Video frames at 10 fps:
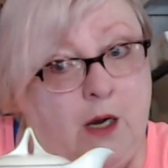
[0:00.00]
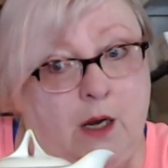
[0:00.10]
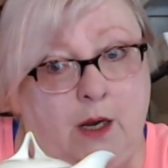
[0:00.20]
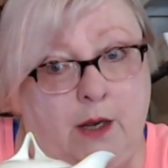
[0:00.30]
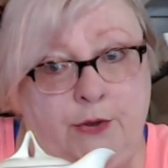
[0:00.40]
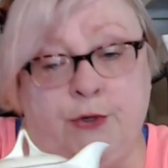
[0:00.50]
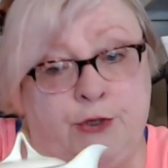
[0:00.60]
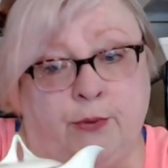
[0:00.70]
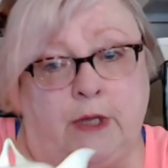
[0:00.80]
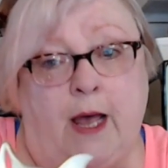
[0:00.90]
You could
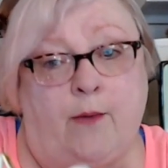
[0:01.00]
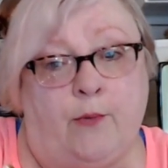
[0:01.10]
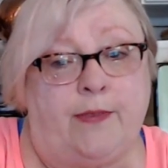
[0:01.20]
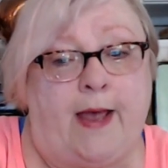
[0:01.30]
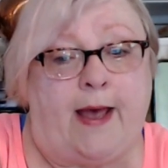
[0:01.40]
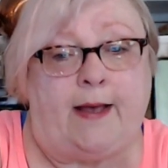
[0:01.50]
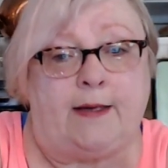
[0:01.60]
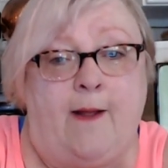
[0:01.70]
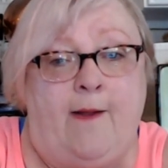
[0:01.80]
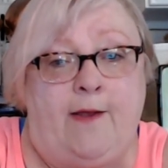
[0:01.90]
do a lot with that.
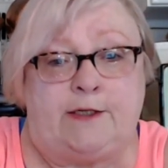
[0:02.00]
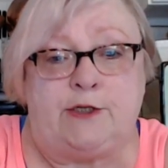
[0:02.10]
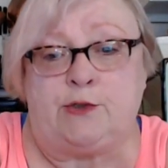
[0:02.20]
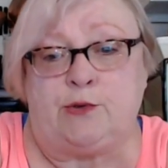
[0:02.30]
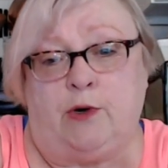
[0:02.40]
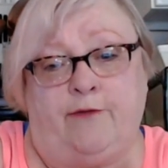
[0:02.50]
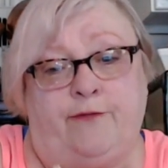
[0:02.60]
It's sort of